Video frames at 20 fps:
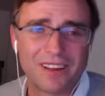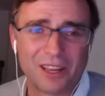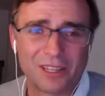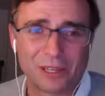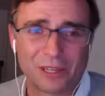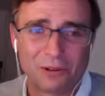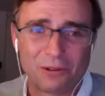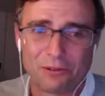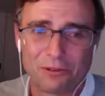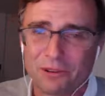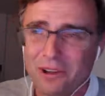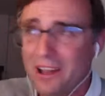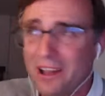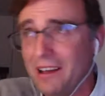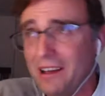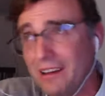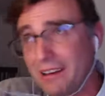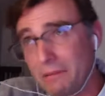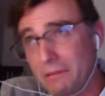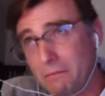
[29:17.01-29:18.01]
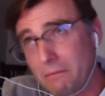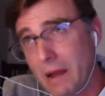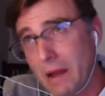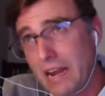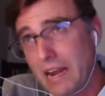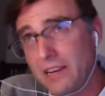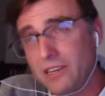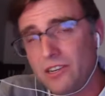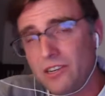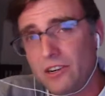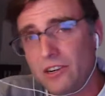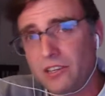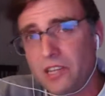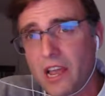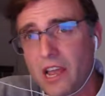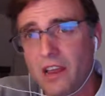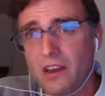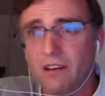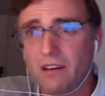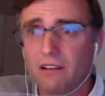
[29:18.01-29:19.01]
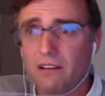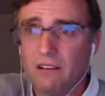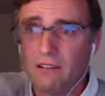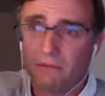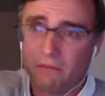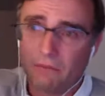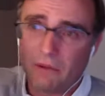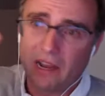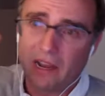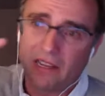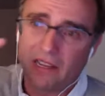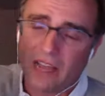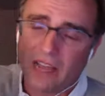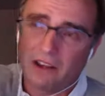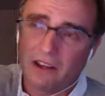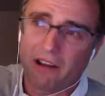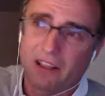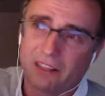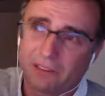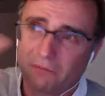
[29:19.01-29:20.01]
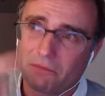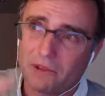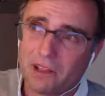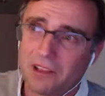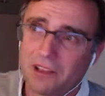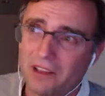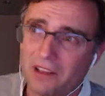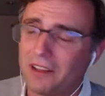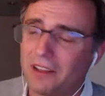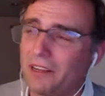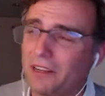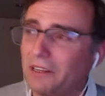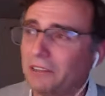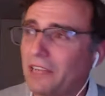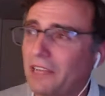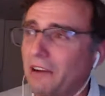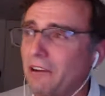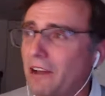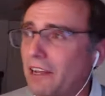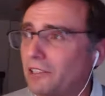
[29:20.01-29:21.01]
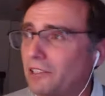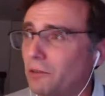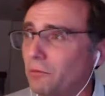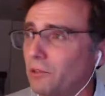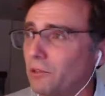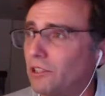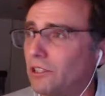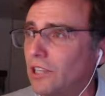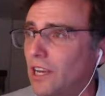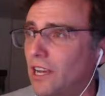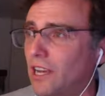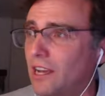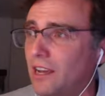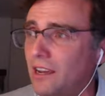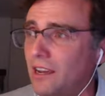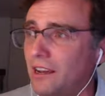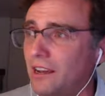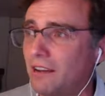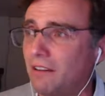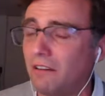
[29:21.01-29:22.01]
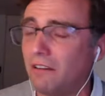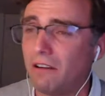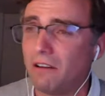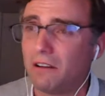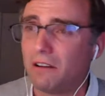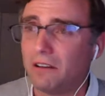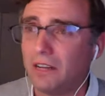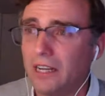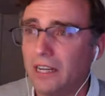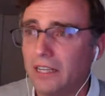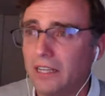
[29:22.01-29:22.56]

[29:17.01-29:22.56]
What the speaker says: so manager 10, my director would say